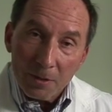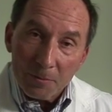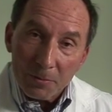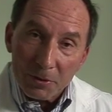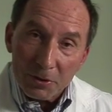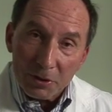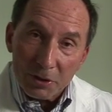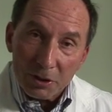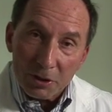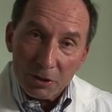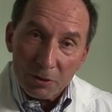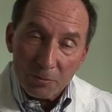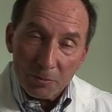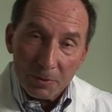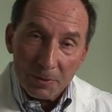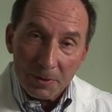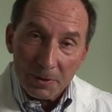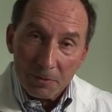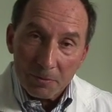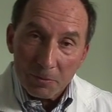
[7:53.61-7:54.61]
procedure
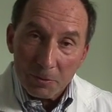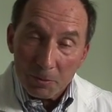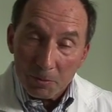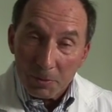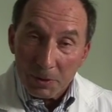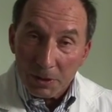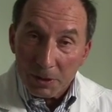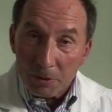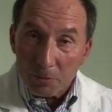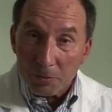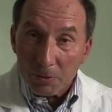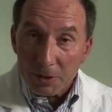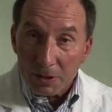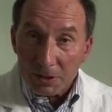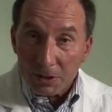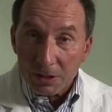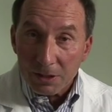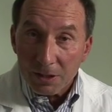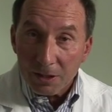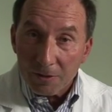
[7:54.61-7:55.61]
would be the
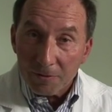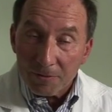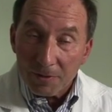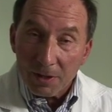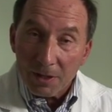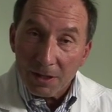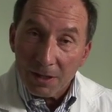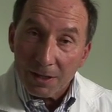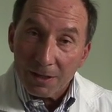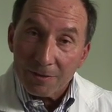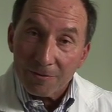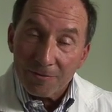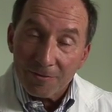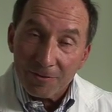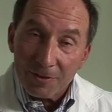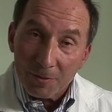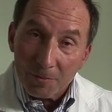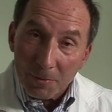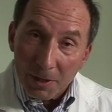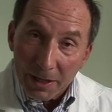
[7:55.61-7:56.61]
risk of
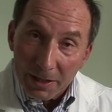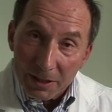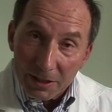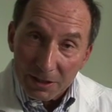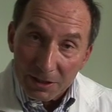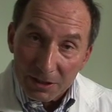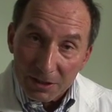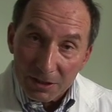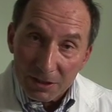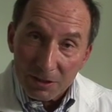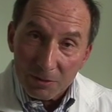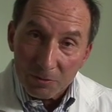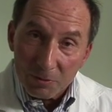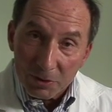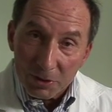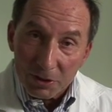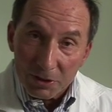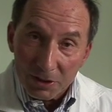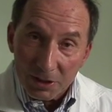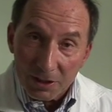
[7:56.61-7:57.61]
phlebitis,
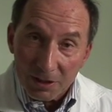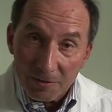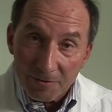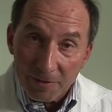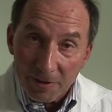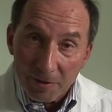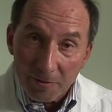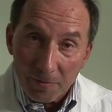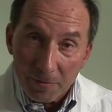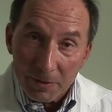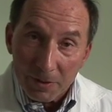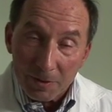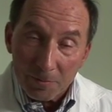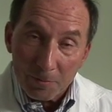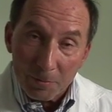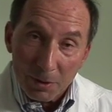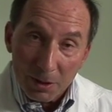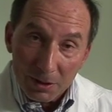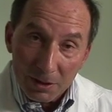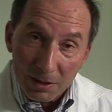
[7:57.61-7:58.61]
which is the development
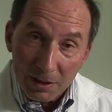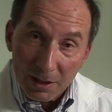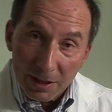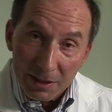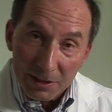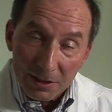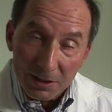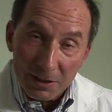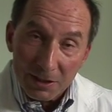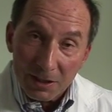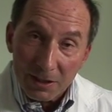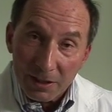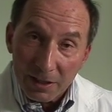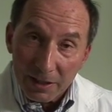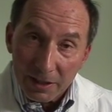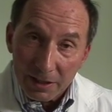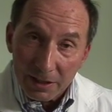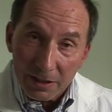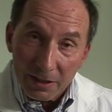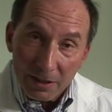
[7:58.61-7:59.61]
of blood clots in the
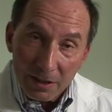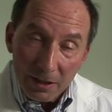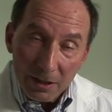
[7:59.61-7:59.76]
leg.